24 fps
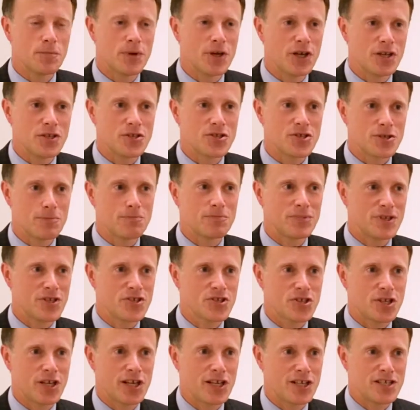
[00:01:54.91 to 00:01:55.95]
of mine simply
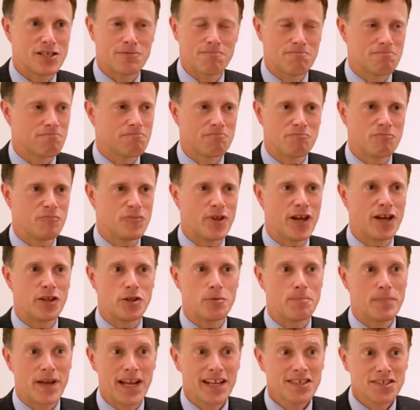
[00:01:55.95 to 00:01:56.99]
said,
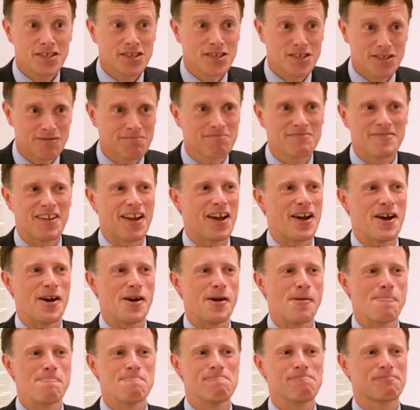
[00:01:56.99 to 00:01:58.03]
they're the best.
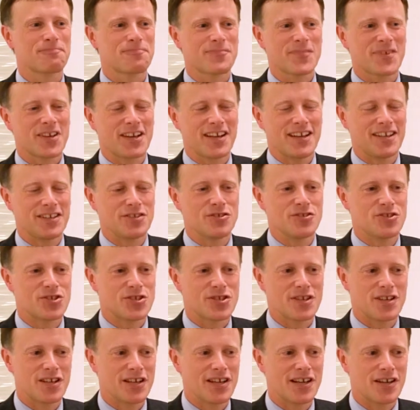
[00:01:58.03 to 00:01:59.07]
Um,
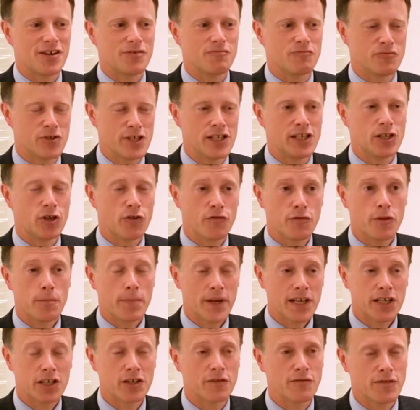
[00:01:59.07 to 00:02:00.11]
and really off the
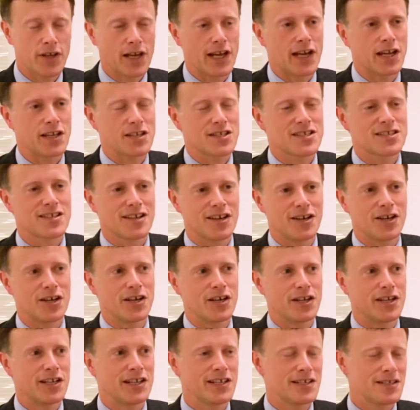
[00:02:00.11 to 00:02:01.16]
back of that,
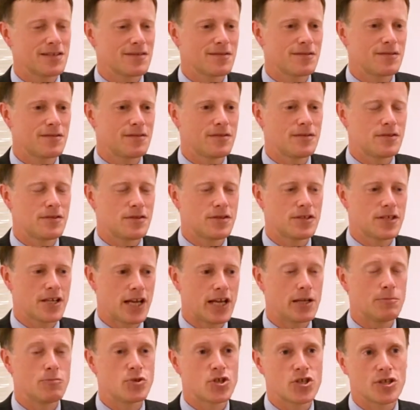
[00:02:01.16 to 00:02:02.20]
I
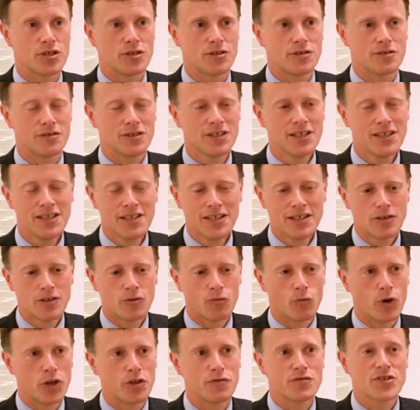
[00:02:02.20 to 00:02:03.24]
came to
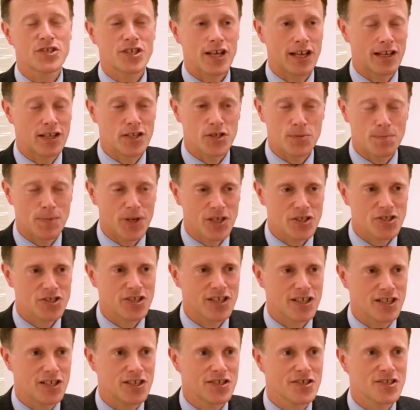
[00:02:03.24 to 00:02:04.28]
one of Sally's
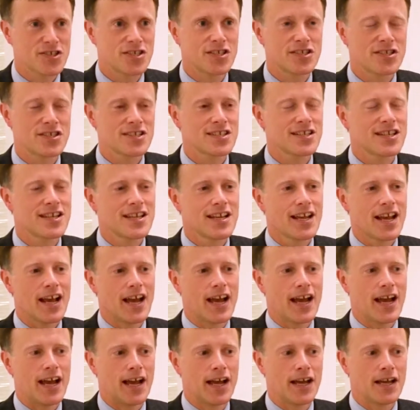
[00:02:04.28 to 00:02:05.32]
masterclasses.
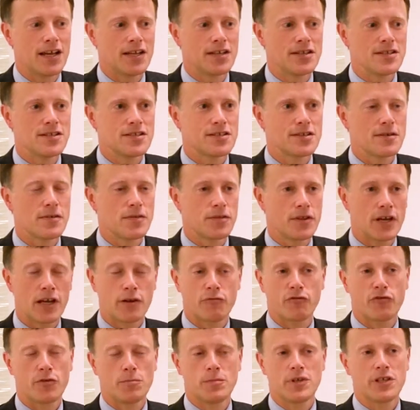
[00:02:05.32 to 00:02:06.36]
And
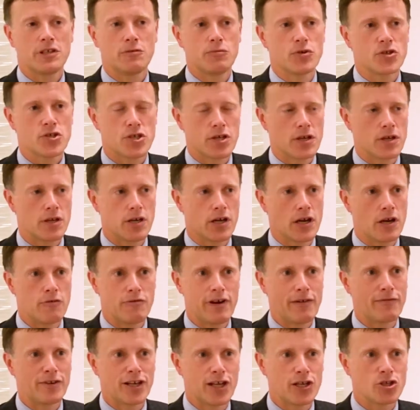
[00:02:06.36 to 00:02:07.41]
that for me was a, a
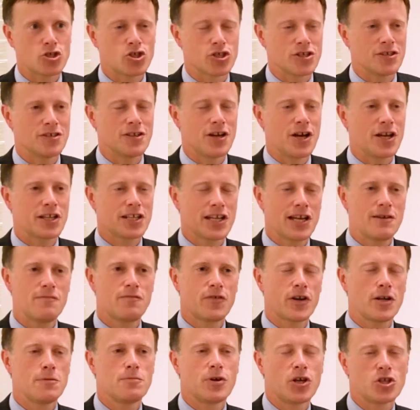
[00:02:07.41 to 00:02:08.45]
revelation. I came
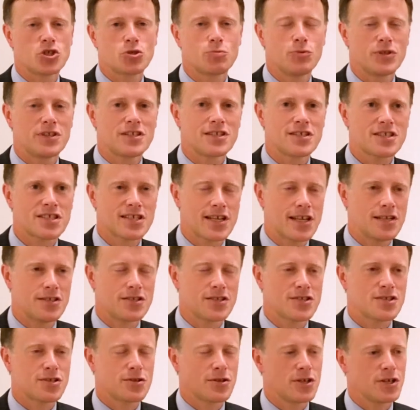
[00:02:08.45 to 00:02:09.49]
very much with the
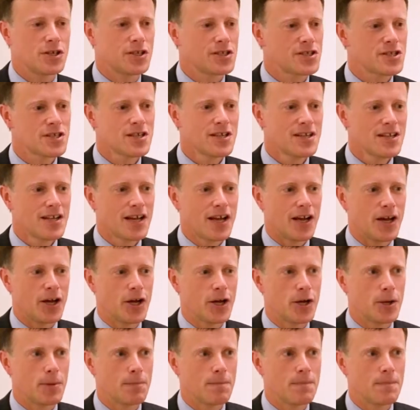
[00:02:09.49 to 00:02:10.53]
sense that
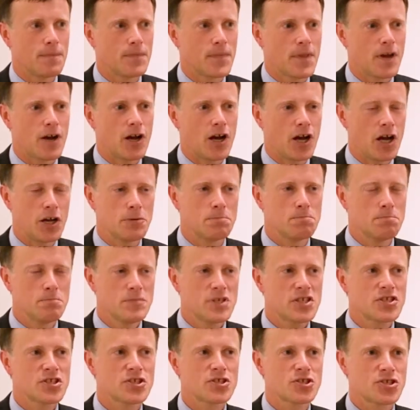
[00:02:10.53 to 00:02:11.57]
um, I'd
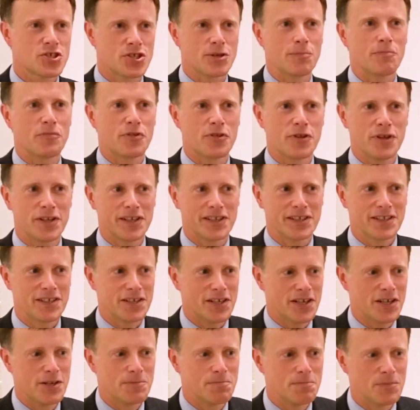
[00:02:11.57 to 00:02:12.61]
missed
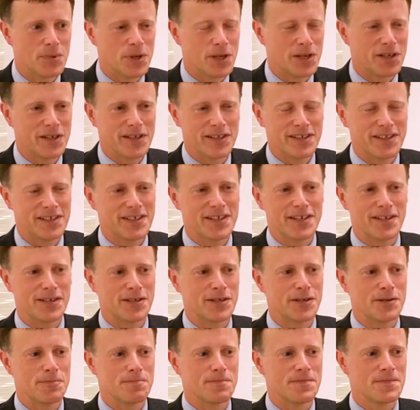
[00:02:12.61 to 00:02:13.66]
something in my
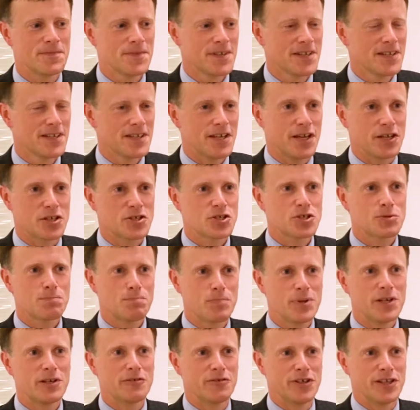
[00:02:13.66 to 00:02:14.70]
um,
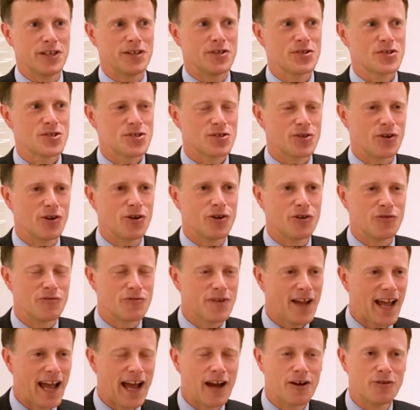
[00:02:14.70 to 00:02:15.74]
experience
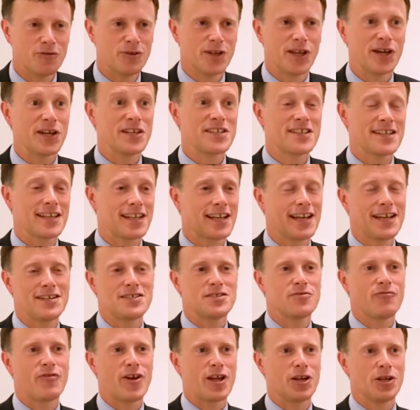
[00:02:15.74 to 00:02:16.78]
of how lighting
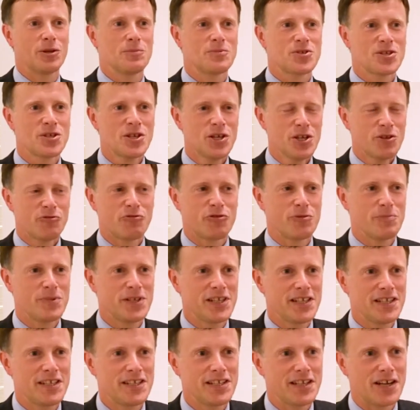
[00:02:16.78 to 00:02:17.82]
had developed. For
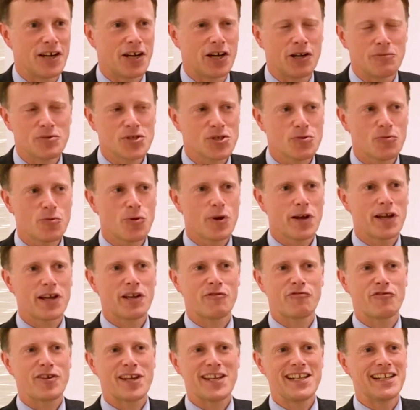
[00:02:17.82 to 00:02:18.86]
me, I was
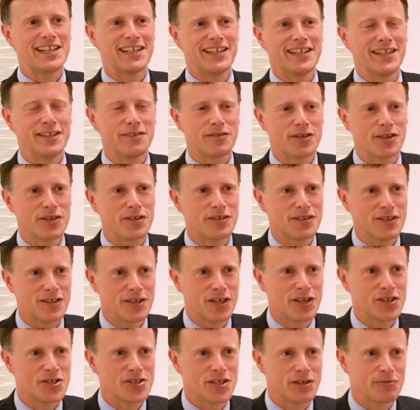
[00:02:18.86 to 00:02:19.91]
aware vaguely that
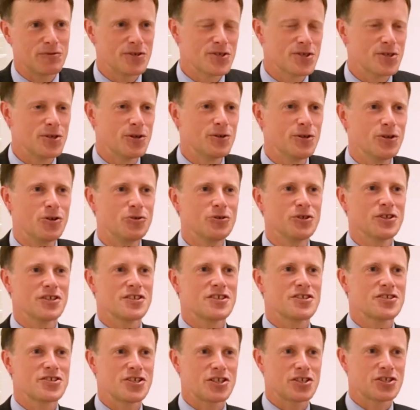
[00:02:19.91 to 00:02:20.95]
lighting was no longer
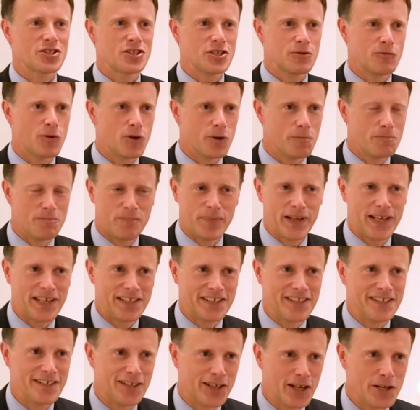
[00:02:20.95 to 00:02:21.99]
the 60 watt
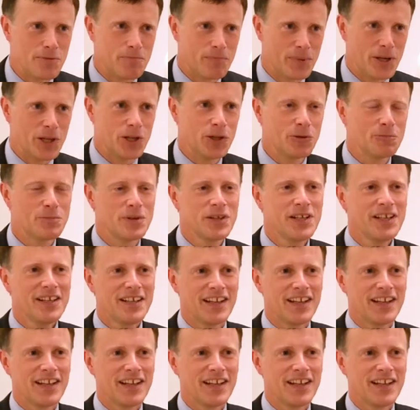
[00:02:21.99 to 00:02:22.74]
bayonet light bulb